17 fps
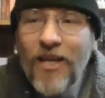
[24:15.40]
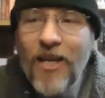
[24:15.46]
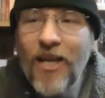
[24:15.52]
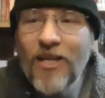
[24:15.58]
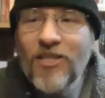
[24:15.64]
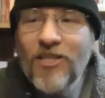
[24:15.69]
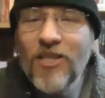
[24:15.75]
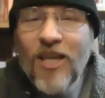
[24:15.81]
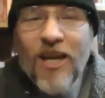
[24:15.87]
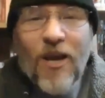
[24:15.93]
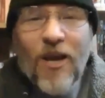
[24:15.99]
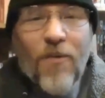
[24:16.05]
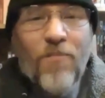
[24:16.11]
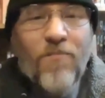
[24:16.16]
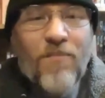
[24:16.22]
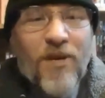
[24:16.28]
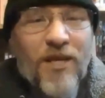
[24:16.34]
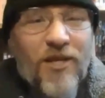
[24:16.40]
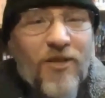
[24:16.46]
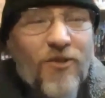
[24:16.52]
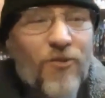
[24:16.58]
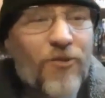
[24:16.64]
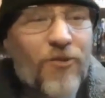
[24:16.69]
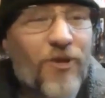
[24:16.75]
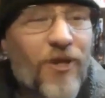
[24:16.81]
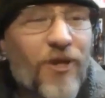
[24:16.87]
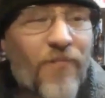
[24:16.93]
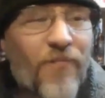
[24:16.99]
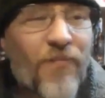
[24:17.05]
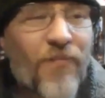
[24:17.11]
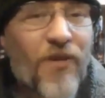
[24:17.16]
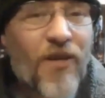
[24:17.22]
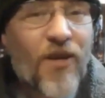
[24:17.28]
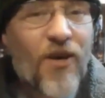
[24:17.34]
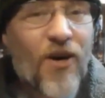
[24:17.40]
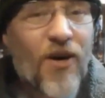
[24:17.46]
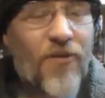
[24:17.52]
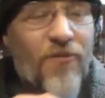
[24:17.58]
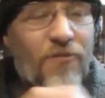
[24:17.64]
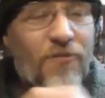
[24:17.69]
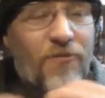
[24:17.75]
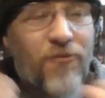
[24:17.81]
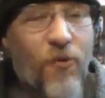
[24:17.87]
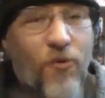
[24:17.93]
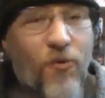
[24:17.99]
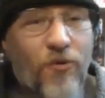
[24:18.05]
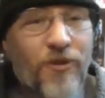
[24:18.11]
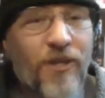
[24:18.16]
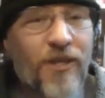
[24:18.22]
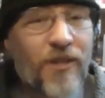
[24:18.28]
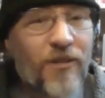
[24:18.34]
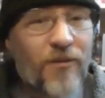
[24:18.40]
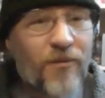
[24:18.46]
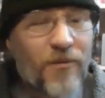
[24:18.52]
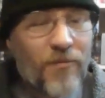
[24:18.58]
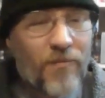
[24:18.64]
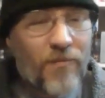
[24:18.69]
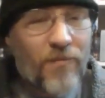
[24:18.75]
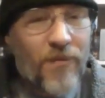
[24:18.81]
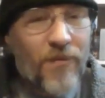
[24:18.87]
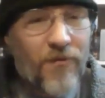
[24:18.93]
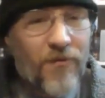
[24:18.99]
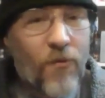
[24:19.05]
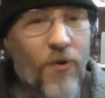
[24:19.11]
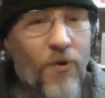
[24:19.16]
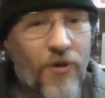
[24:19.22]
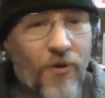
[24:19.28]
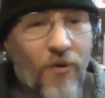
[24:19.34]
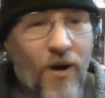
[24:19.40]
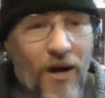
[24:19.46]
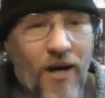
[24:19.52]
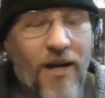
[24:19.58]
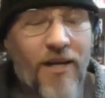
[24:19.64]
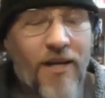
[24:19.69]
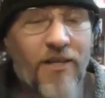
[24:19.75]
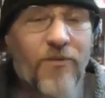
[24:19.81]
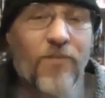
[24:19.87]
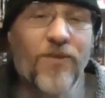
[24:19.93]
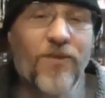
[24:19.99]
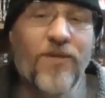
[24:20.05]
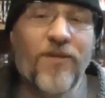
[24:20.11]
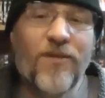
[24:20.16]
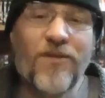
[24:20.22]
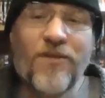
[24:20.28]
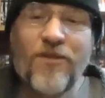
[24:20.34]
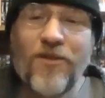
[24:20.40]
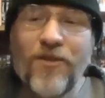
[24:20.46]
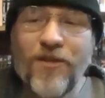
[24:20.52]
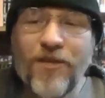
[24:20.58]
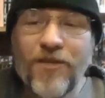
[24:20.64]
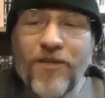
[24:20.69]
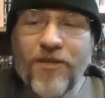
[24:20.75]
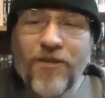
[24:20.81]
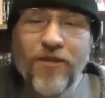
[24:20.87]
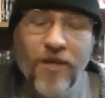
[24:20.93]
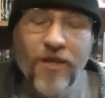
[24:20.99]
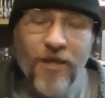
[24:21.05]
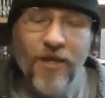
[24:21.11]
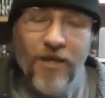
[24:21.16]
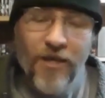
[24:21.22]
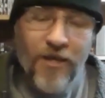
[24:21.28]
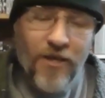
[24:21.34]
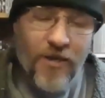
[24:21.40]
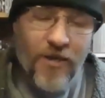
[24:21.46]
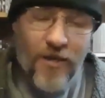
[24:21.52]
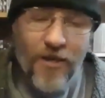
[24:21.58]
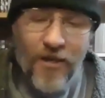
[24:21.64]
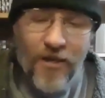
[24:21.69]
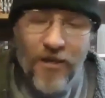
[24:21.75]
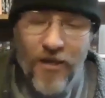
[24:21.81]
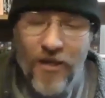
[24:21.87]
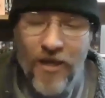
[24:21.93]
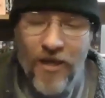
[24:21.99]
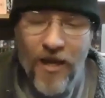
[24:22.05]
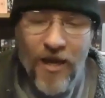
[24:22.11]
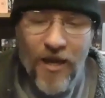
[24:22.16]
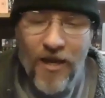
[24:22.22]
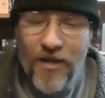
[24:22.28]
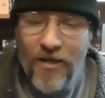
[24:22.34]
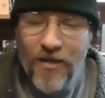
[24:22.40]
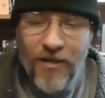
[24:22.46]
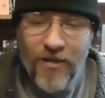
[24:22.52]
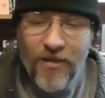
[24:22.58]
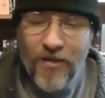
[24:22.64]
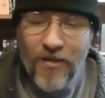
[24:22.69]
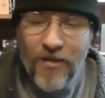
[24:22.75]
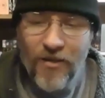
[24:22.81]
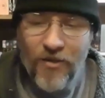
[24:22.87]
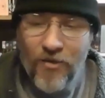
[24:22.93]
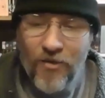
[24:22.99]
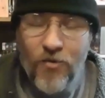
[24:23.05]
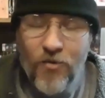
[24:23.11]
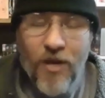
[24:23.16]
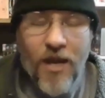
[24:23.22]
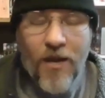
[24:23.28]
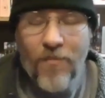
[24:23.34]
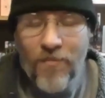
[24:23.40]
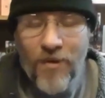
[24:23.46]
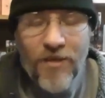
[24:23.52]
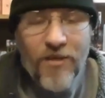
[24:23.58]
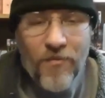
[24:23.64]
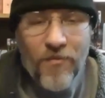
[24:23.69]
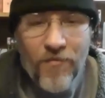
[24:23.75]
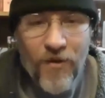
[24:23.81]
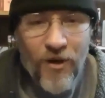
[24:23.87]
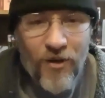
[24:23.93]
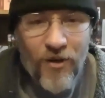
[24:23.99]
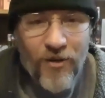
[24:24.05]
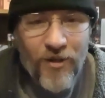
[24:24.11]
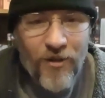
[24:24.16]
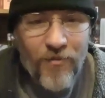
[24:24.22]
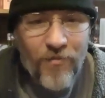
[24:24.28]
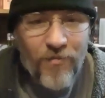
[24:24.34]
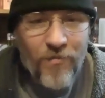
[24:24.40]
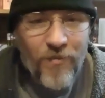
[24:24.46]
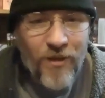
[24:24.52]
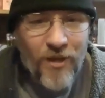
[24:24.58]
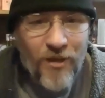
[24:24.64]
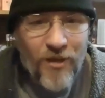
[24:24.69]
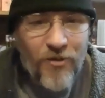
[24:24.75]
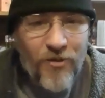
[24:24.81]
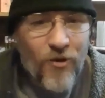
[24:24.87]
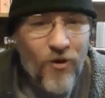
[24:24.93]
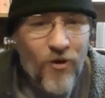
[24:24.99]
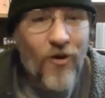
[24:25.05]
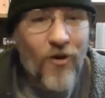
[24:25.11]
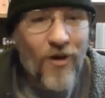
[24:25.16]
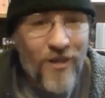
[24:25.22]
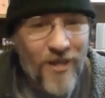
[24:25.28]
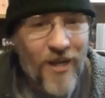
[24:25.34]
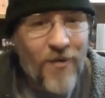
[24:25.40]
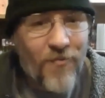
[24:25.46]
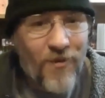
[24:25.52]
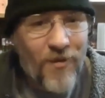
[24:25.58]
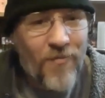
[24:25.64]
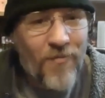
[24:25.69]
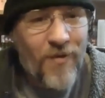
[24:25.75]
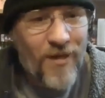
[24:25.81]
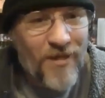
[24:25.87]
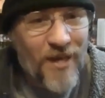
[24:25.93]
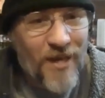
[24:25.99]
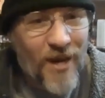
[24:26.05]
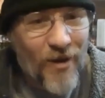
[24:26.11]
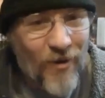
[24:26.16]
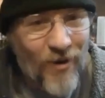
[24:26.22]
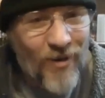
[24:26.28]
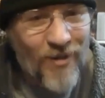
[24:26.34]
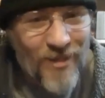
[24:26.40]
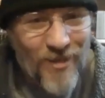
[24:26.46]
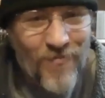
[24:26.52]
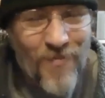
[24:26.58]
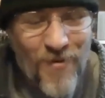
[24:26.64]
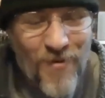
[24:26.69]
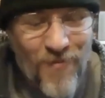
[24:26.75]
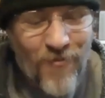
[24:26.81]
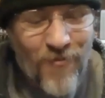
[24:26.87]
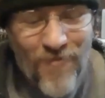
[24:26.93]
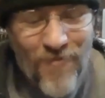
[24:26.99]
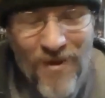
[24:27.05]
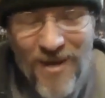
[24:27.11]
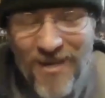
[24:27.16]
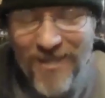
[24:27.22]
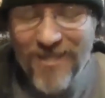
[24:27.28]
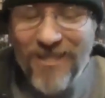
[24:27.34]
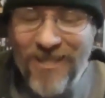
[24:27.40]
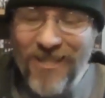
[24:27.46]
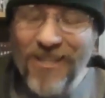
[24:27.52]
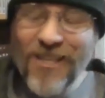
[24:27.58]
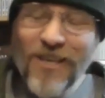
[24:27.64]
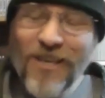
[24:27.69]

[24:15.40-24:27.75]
it's like a mystery unfolding before your eyes with this series. And you can't miss a volume because you're going to definitely miss out on some information.